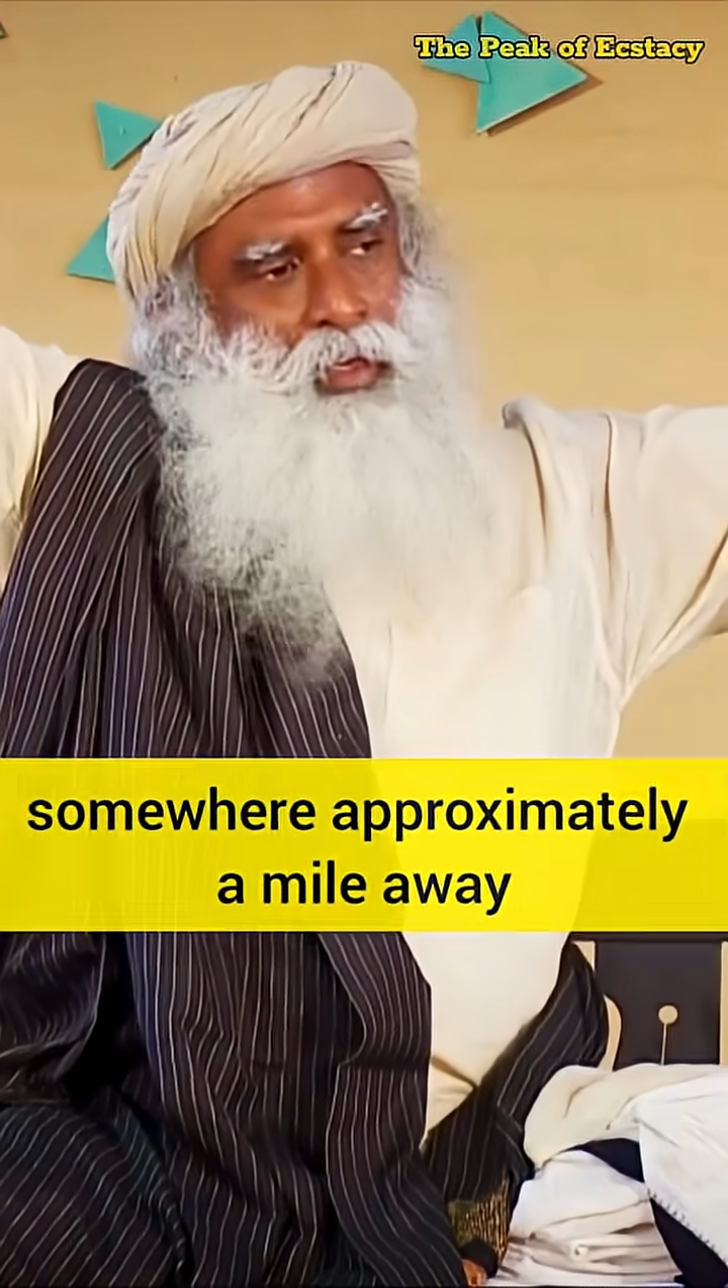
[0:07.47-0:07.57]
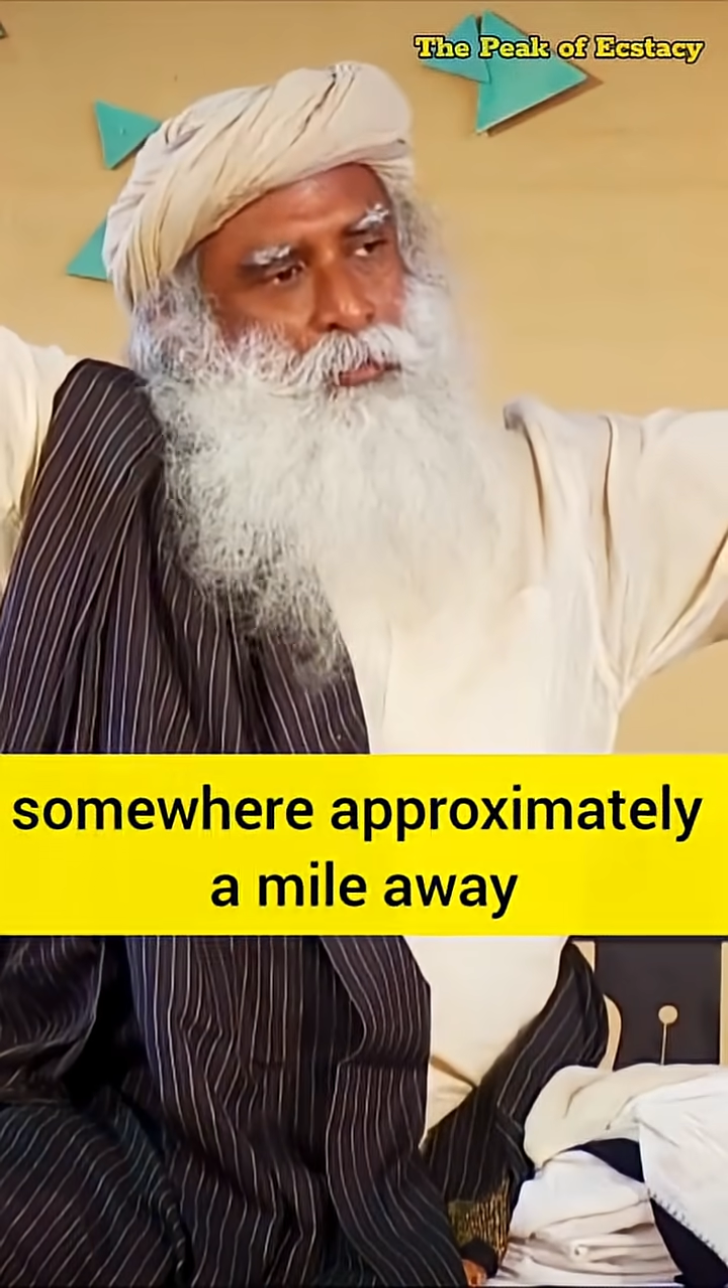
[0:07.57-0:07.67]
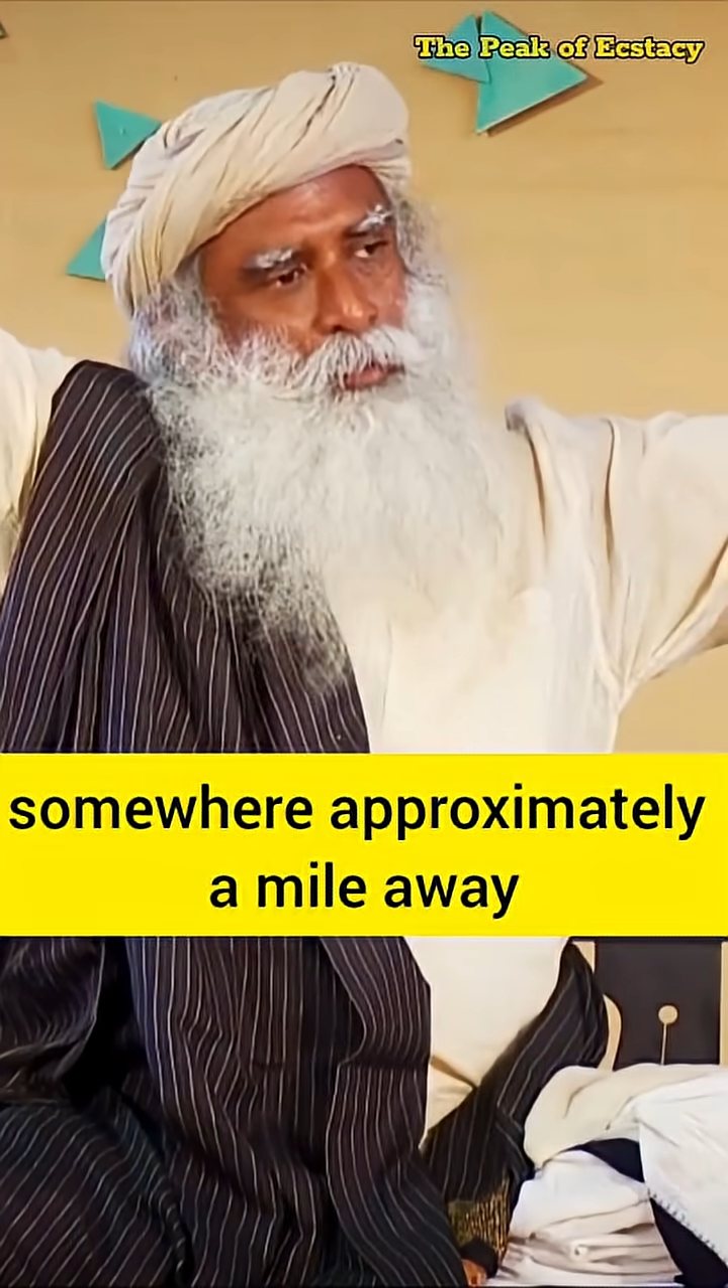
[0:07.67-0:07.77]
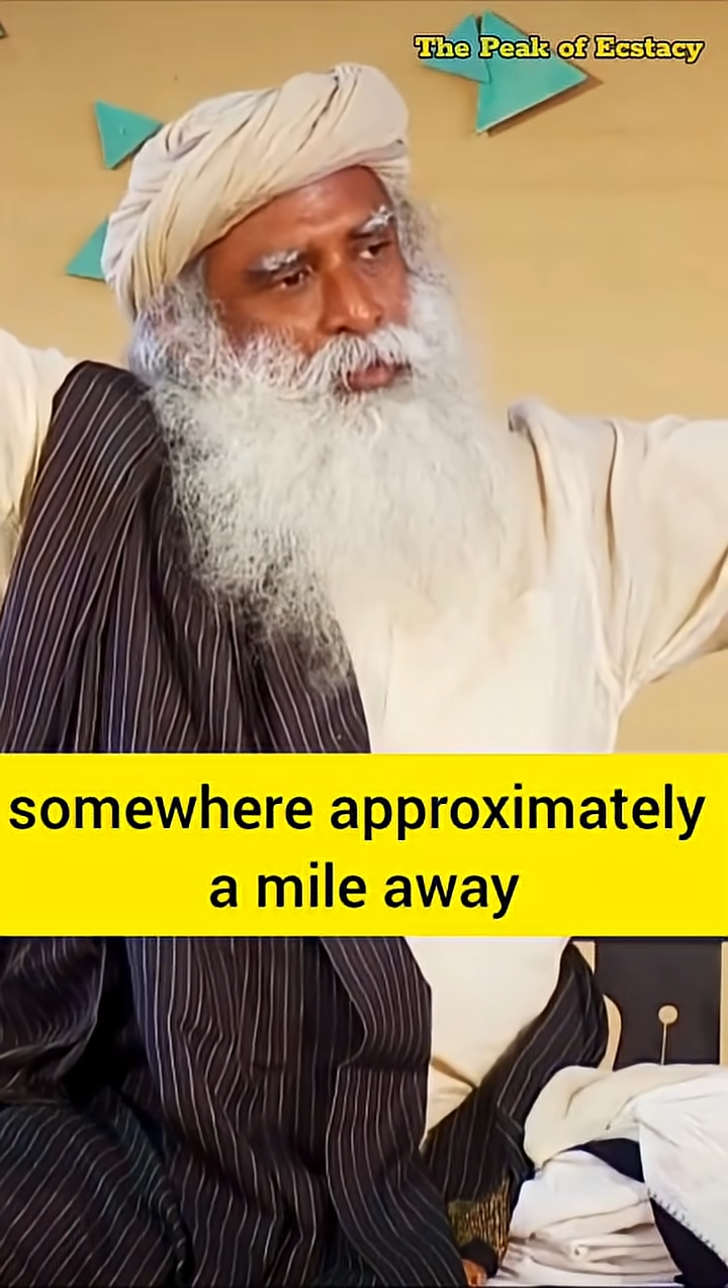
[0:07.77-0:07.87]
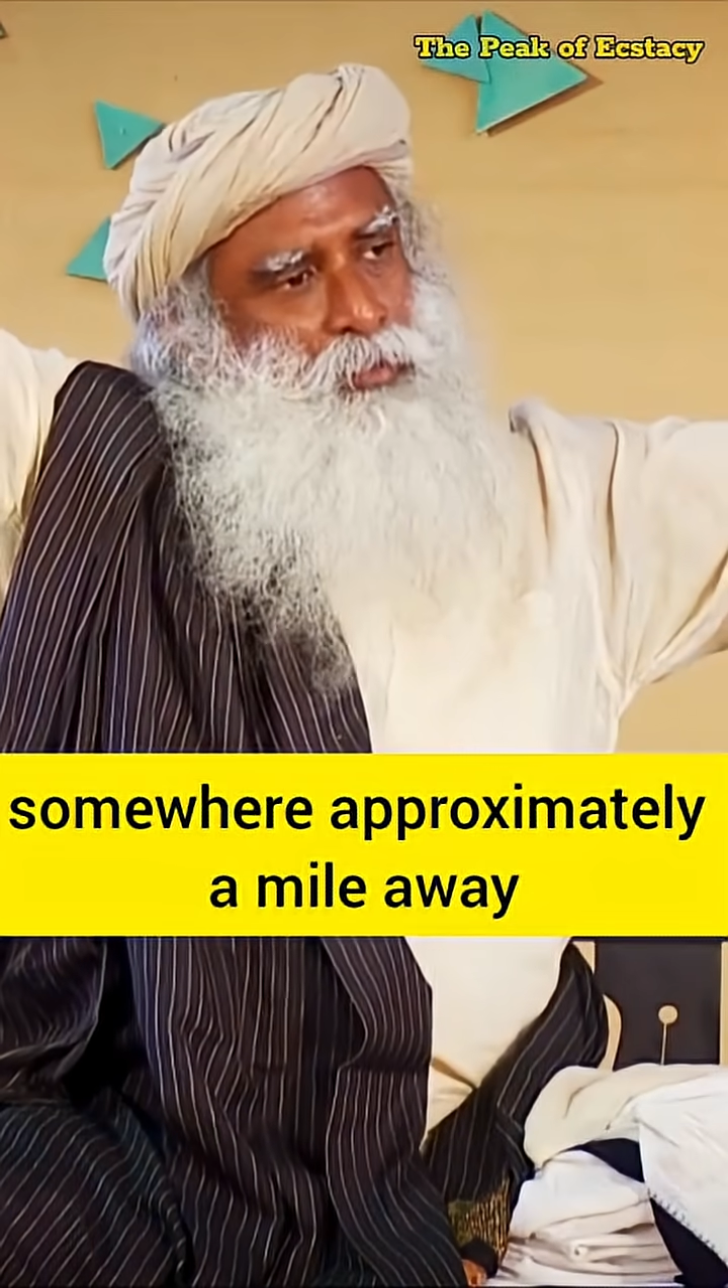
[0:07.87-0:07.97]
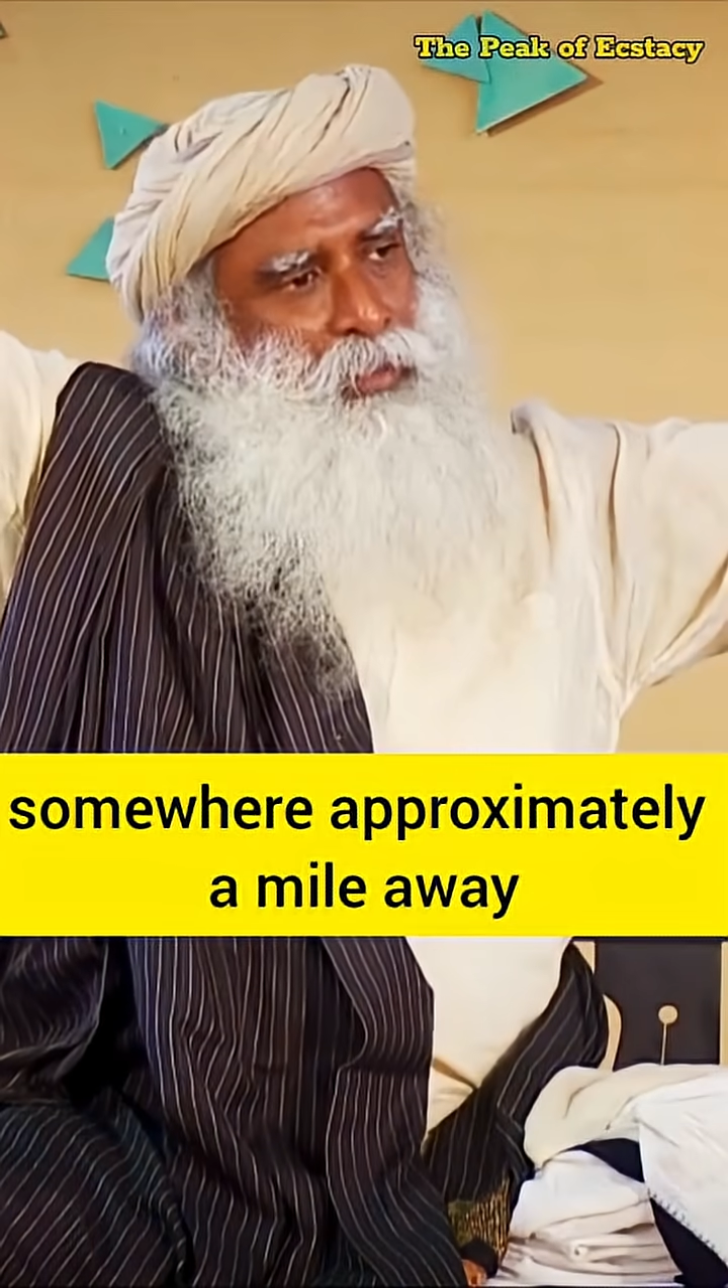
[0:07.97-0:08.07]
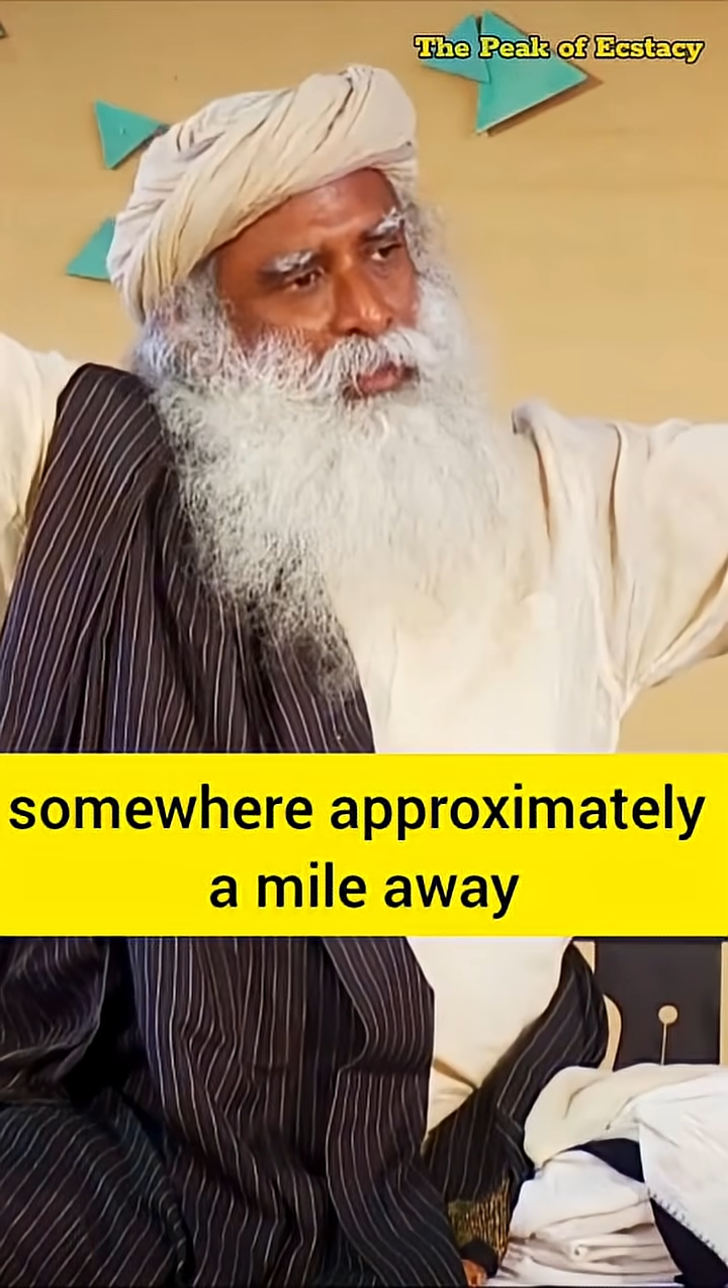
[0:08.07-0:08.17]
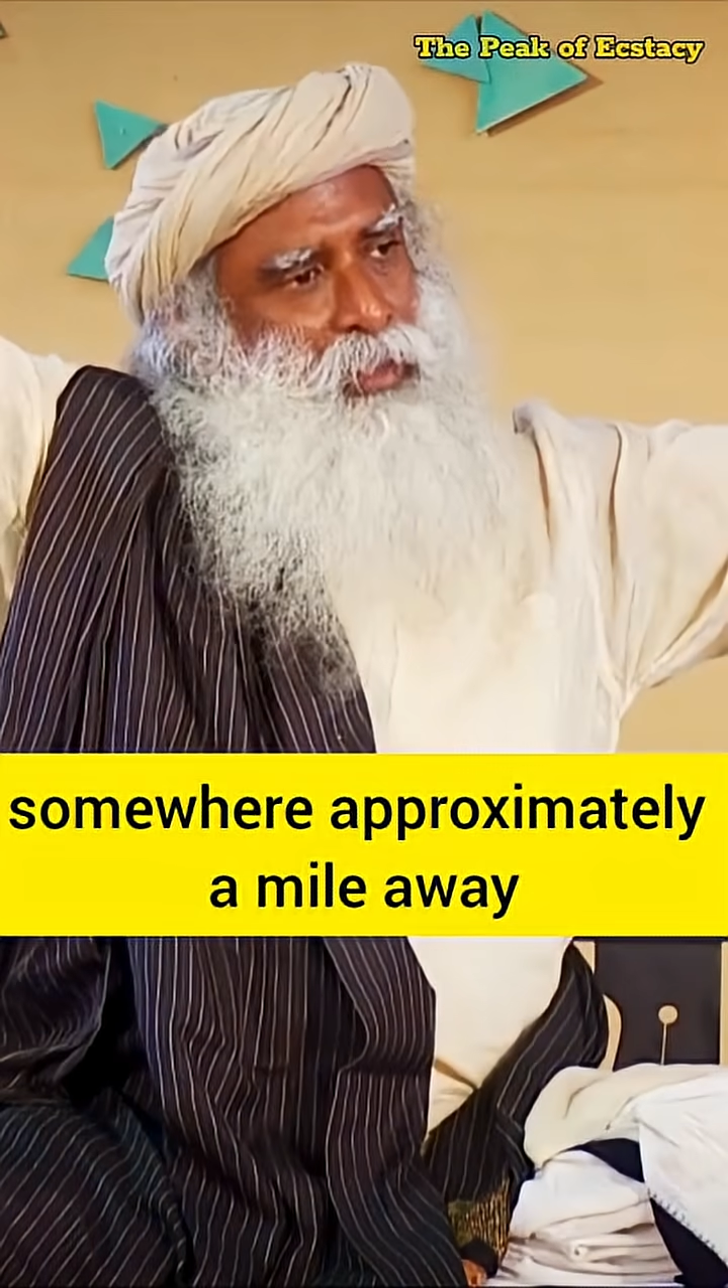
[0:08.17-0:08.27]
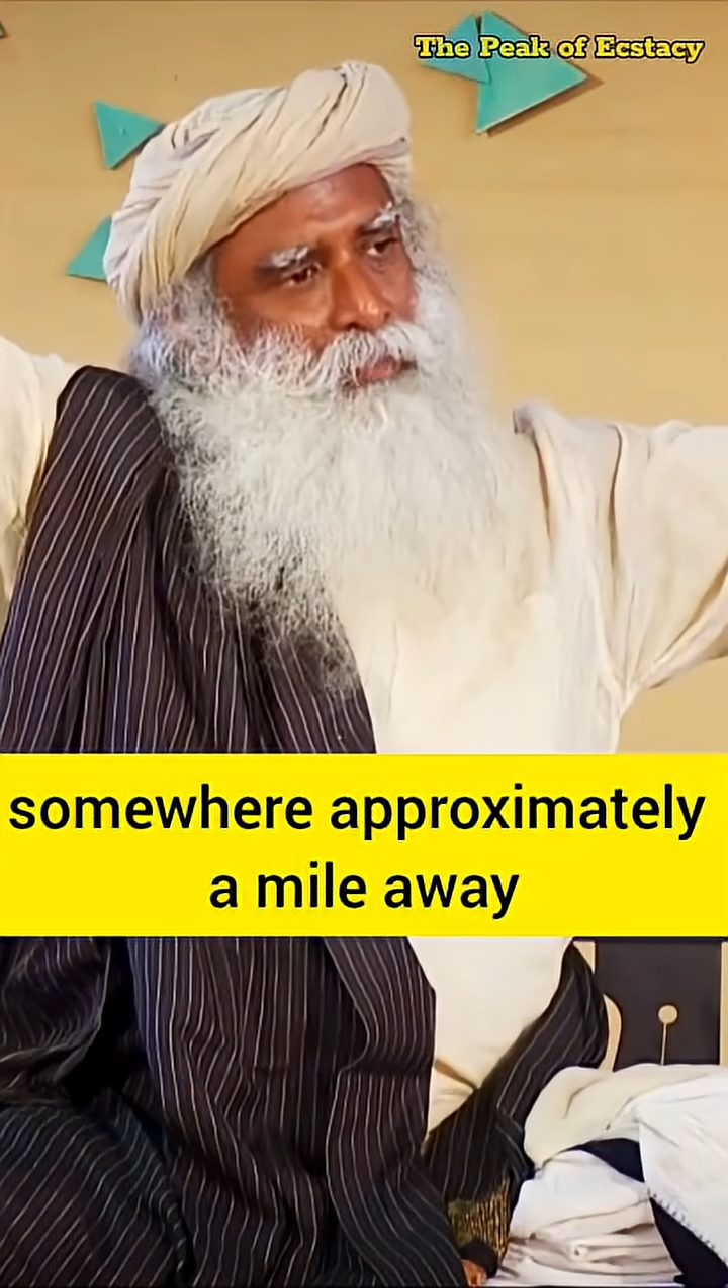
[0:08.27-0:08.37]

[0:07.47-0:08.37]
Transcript: approximately a